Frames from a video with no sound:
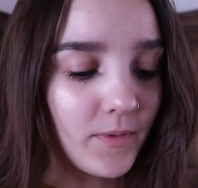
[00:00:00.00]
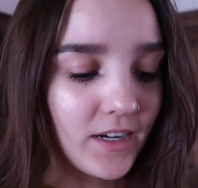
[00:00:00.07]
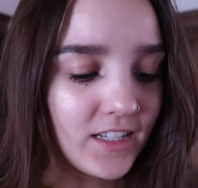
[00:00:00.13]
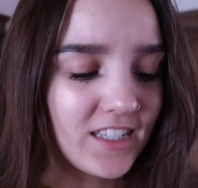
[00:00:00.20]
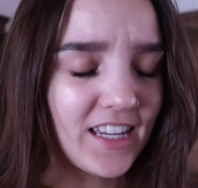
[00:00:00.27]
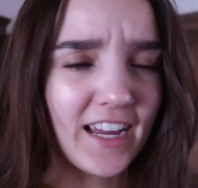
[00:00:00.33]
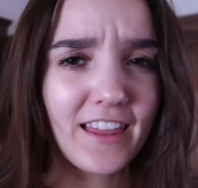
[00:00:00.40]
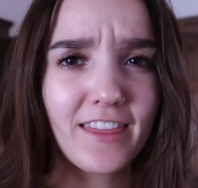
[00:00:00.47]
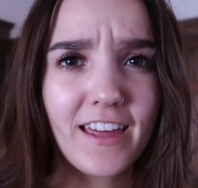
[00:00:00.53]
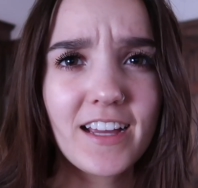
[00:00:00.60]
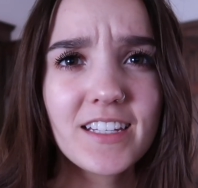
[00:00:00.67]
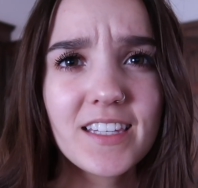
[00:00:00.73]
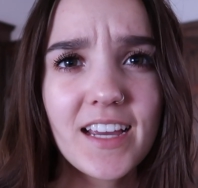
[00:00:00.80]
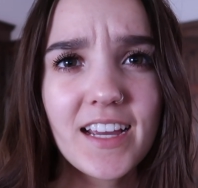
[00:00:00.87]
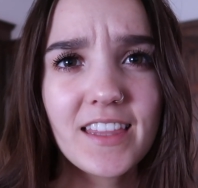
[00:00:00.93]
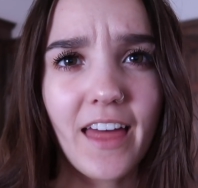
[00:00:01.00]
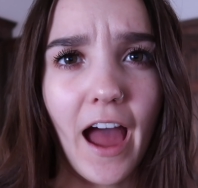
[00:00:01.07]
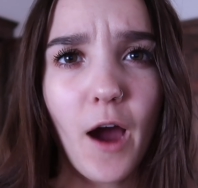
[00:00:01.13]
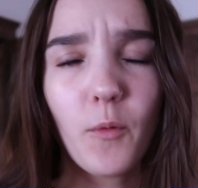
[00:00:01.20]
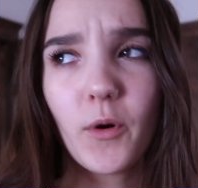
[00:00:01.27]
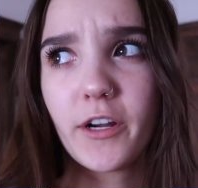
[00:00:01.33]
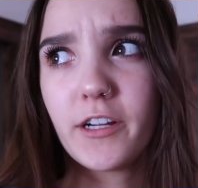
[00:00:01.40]
But it's like things like
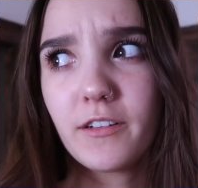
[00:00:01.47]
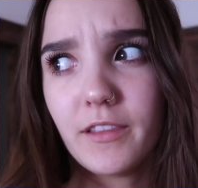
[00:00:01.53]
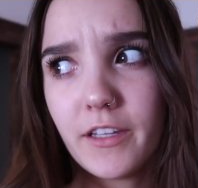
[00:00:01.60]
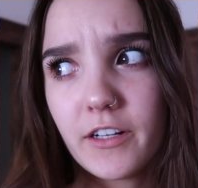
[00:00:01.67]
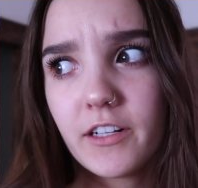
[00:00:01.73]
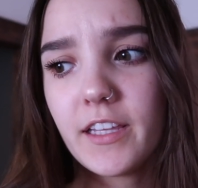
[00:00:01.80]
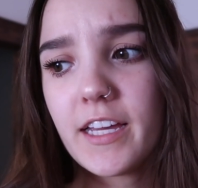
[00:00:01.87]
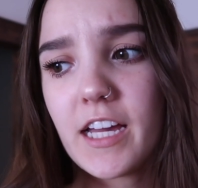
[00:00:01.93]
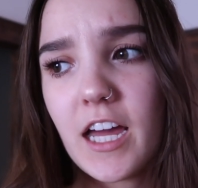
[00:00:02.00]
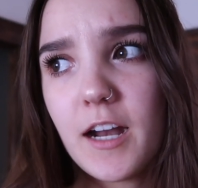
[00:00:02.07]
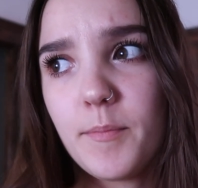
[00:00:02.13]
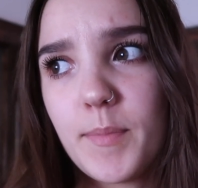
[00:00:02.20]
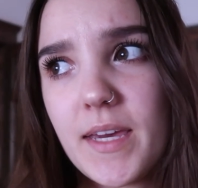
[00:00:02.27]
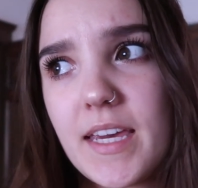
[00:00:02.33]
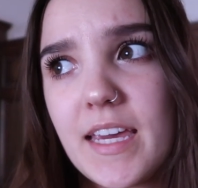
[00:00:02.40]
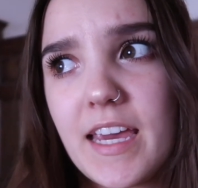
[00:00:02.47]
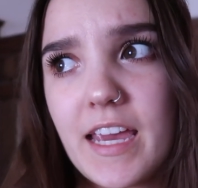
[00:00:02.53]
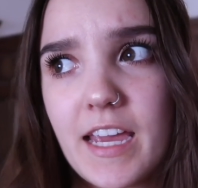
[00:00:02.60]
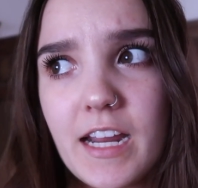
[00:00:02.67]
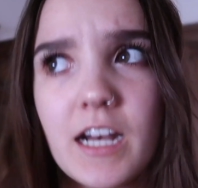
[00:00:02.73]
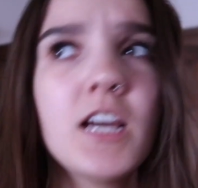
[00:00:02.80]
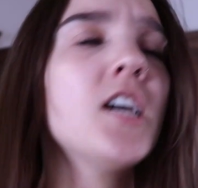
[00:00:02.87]
that where you're literally going to be
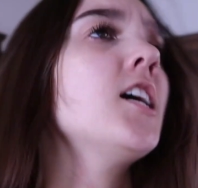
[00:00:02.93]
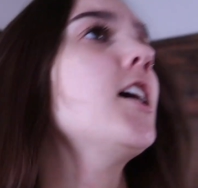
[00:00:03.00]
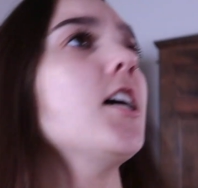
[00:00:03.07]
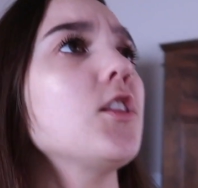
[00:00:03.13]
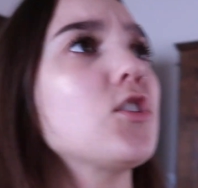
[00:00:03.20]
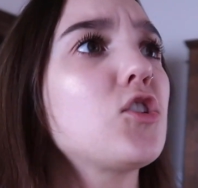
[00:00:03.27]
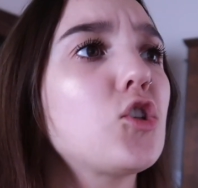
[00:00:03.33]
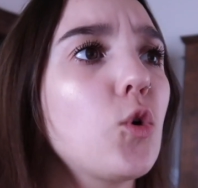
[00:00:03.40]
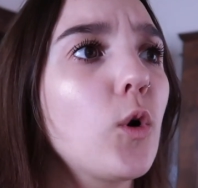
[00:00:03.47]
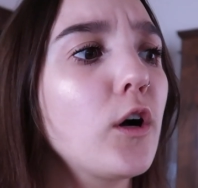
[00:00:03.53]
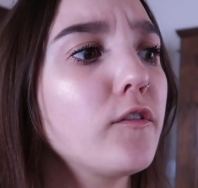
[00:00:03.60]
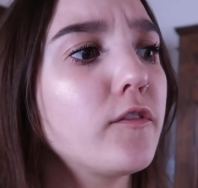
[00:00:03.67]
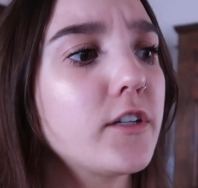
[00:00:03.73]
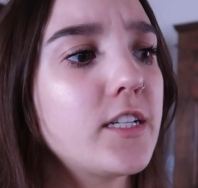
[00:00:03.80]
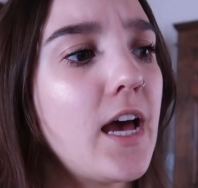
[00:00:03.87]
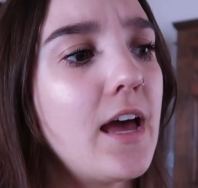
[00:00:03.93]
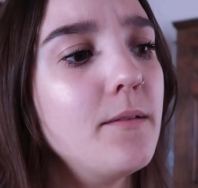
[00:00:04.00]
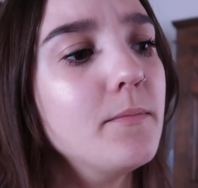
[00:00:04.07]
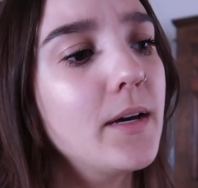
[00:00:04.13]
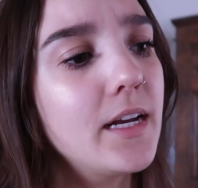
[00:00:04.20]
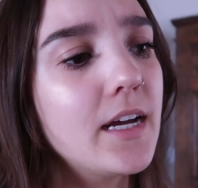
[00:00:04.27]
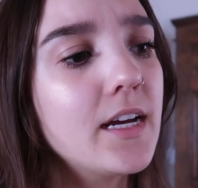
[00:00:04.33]
in the store for
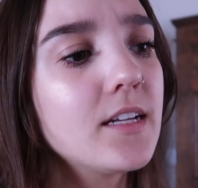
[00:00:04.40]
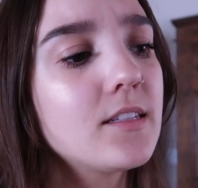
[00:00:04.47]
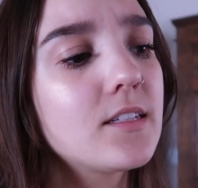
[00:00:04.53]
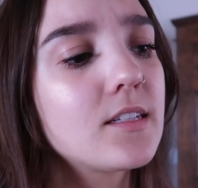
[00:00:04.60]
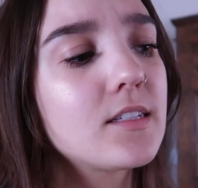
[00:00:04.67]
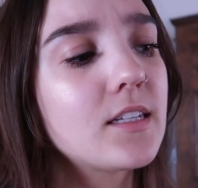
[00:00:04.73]
10 minutes.